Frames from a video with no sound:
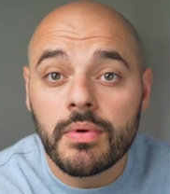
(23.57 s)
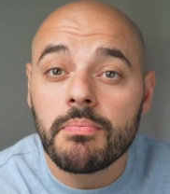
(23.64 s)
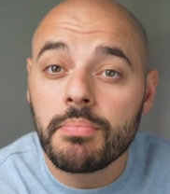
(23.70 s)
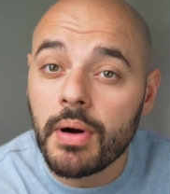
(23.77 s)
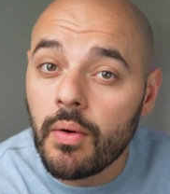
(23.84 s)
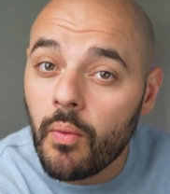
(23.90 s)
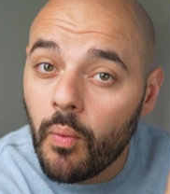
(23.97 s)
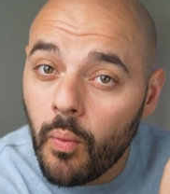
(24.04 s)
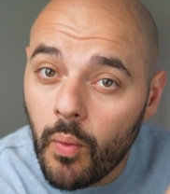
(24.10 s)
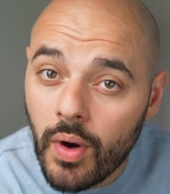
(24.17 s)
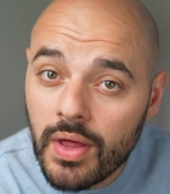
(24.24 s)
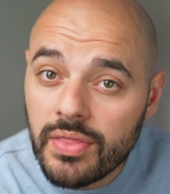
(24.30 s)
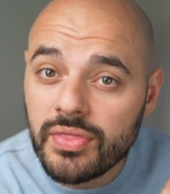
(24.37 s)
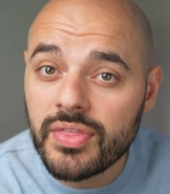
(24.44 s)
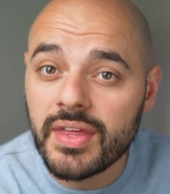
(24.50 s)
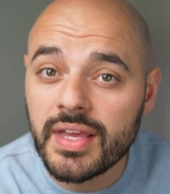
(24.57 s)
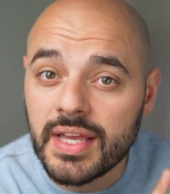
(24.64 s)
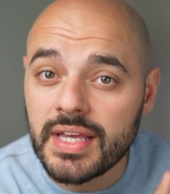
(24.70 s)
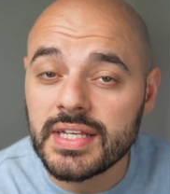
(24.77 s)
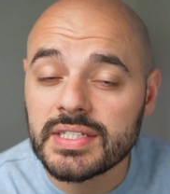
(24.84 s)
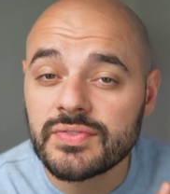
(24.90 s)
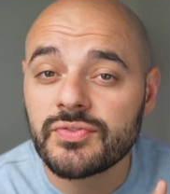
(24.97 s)
But one thing
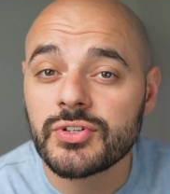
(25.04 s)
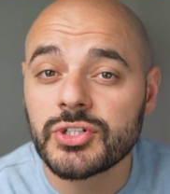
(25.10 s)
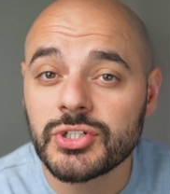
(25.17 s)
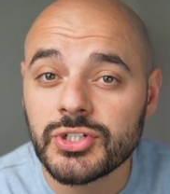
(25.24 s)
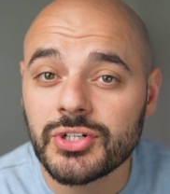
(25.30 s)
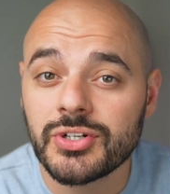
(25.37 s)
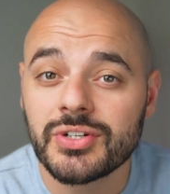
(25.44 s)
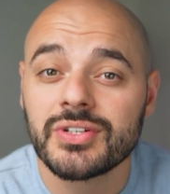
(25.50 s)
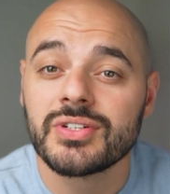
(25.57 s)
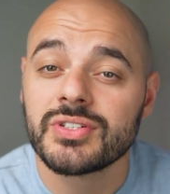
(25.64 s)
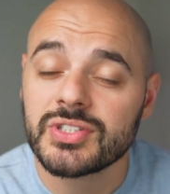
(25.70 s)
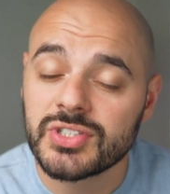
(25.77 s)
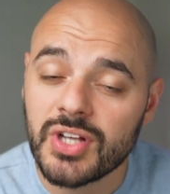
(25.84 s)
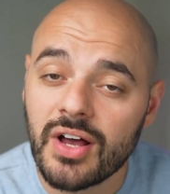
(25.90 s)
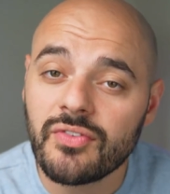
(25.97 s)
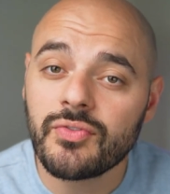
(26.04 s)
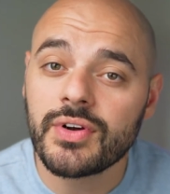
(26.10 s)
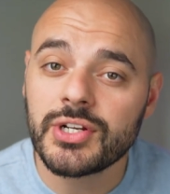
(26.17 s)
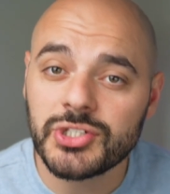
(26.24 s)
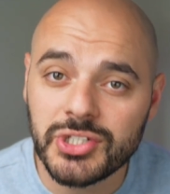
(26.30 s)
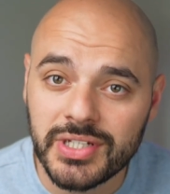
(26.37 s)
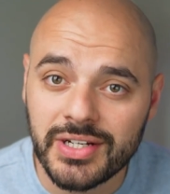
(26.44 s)
is for sure software
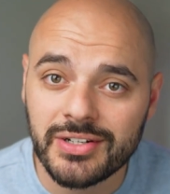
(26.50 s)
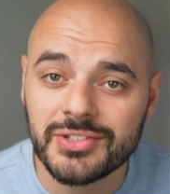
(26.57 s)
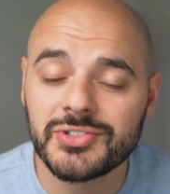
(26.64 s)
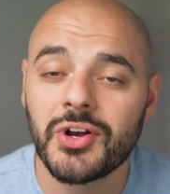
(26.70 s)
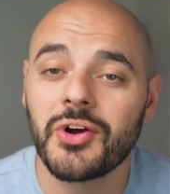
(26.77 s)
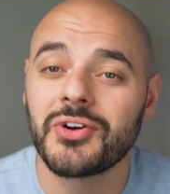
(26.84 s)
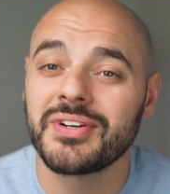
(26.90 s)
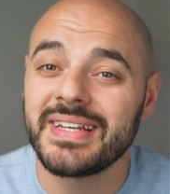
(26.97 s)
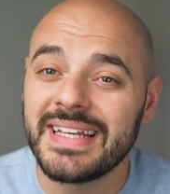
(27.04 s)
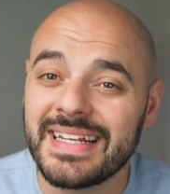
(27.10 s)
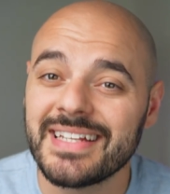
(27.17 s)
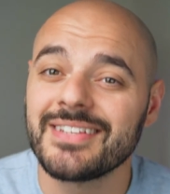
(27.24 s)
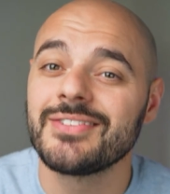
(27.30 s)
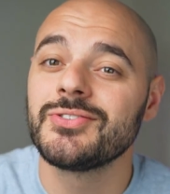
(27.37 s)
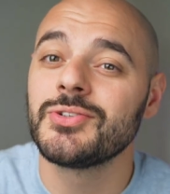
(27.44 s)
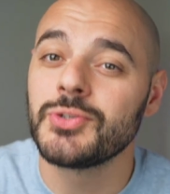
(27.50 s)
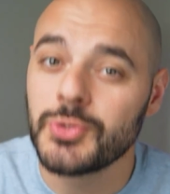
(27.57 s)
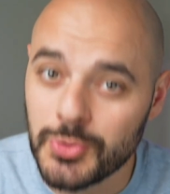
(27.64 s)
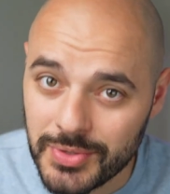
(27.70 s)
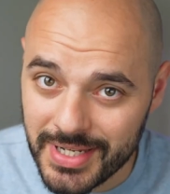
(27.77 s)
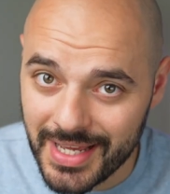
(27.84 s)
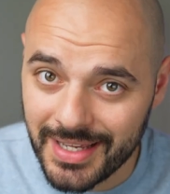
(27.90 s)
engineers are needed
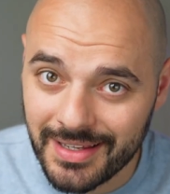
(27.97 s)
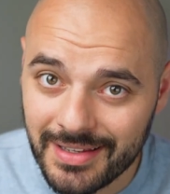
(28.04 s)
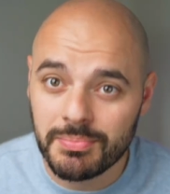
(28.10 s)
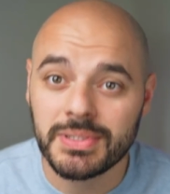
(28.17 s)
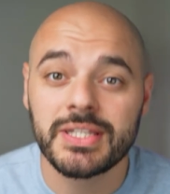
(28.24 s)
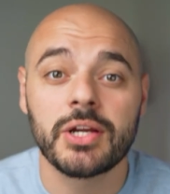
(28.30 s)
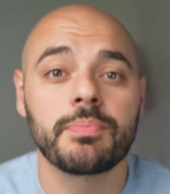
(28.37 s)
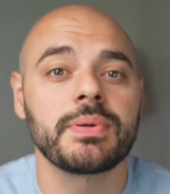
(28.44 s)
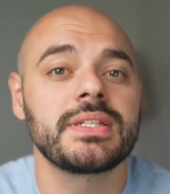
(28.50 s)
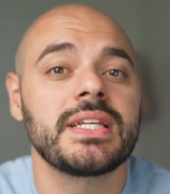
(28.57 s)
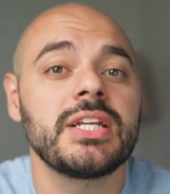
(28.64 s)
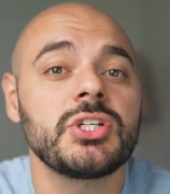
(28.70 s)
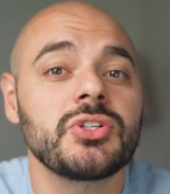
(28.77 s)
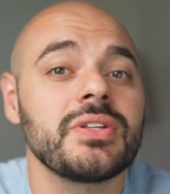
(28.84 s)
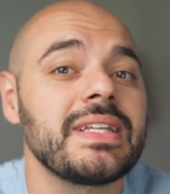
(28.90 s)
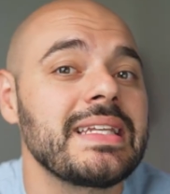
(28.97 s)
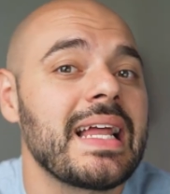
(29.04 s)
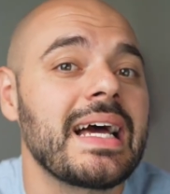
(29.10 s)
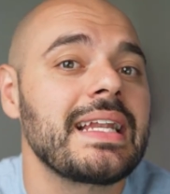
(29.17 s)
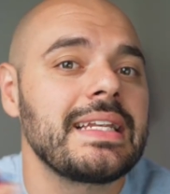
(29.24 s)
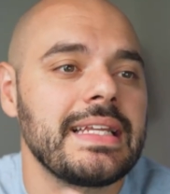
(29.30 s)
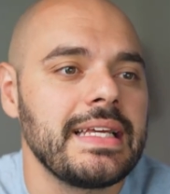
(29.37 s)
today, but they're potentially
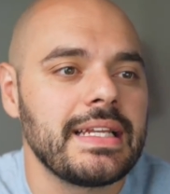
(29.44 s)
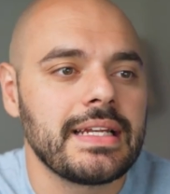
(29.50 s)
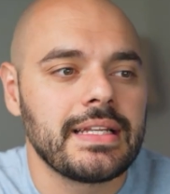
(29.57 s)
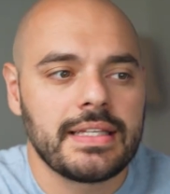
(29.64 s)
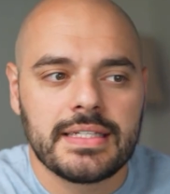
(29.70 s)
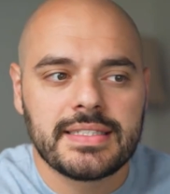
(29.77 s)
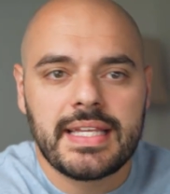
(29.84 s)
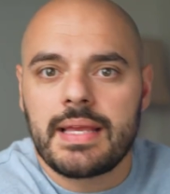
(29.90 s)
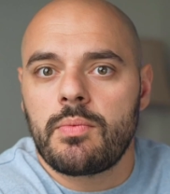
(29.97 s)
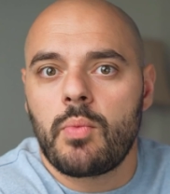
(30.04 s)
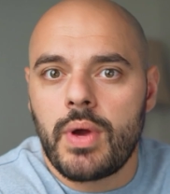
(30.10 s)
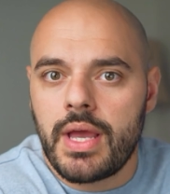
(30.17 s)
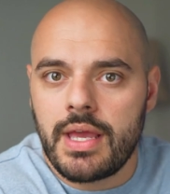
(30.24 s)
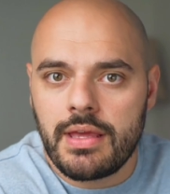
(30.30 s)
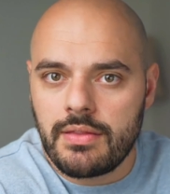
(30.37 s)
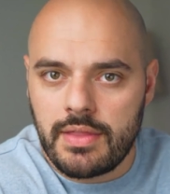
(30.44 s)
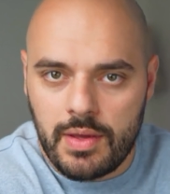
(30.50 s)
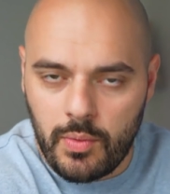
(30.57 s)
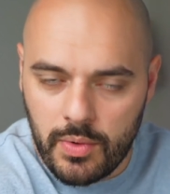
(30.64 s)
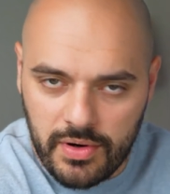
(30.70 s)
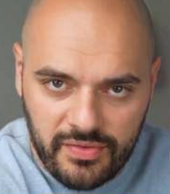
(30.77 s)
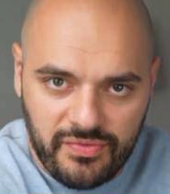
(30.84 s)
not needed in the same way they
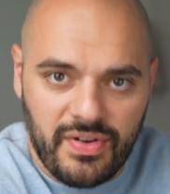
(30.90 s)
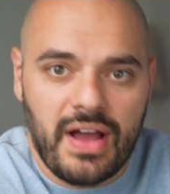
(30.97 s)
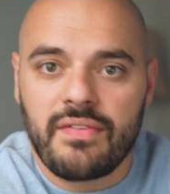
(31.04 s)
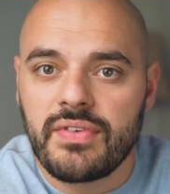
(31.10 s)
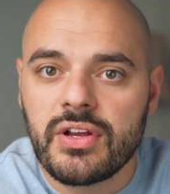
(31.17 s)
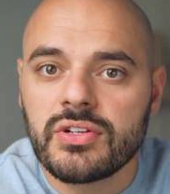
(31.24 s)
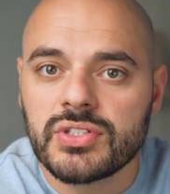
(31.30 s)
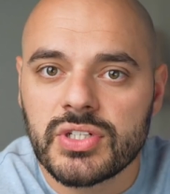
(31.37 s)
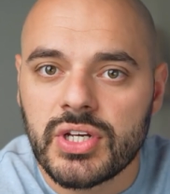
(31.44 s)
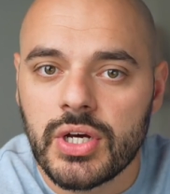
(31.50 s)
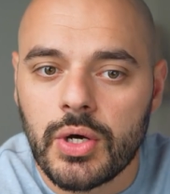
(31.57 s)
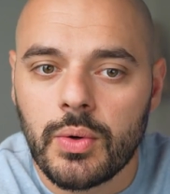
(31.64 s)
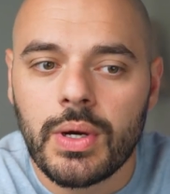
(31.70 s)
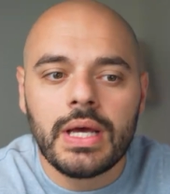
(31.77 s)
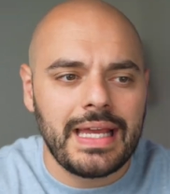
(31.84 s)
were five years ago,